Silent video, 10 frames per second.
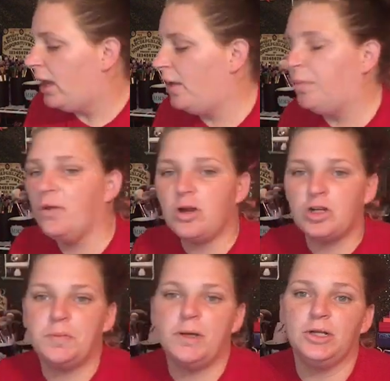And with our
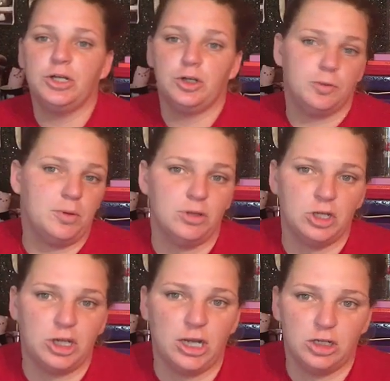sponges, you're supposed to
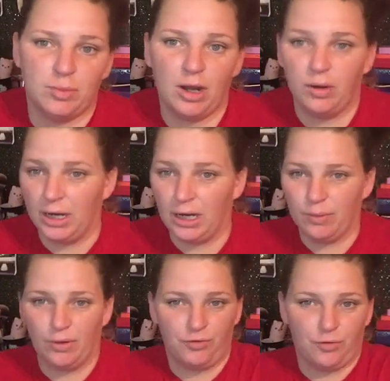change them out
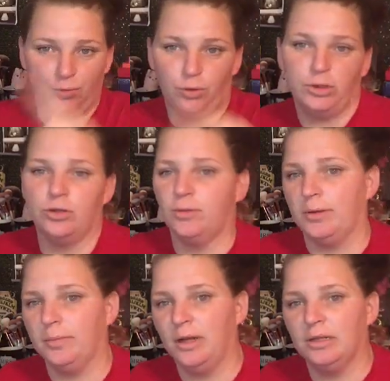anywhere from 1 to 3
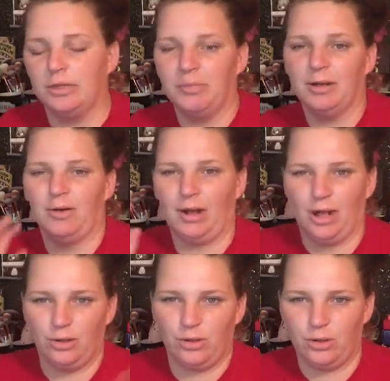months, depending on how
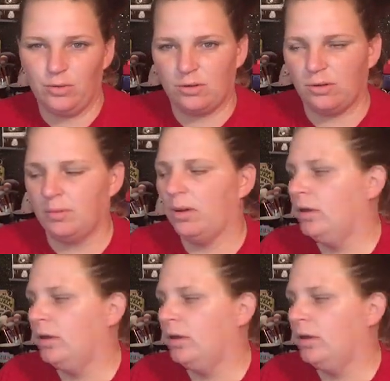you use them.